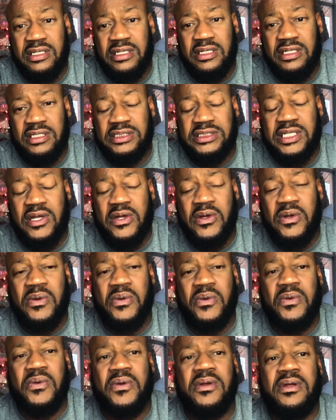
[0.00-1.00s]

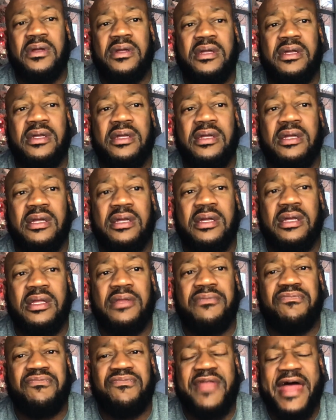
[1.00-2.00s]
So
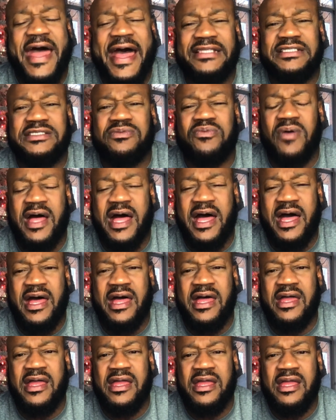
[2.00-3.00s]
that's
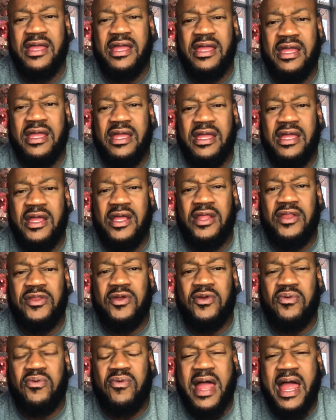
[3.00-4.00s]
why the
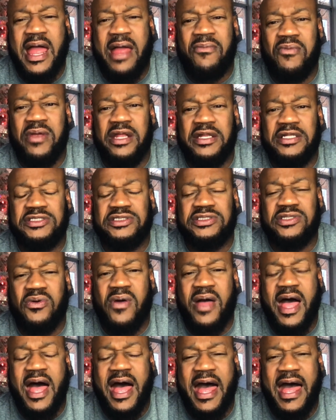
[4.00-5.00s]
crime rate is so
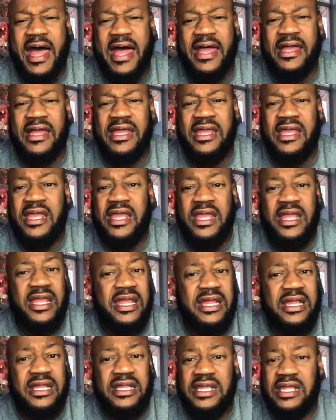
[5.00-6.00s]
high.
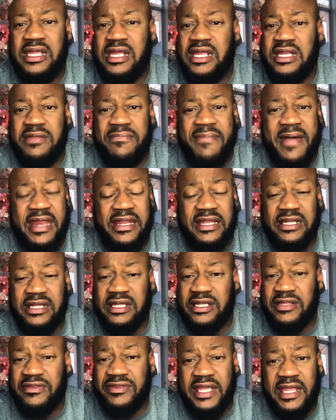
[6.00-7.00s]
And anybody can
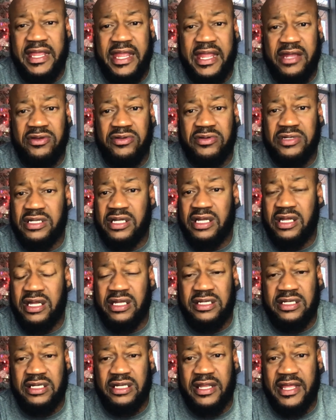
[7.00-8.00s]
get their hand on a
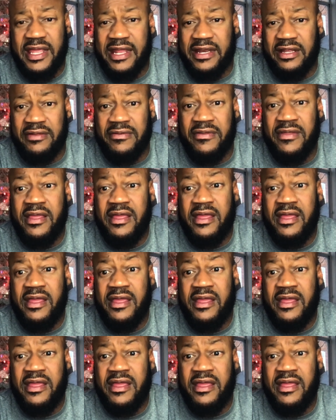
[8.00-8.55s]
gun in Atlanta.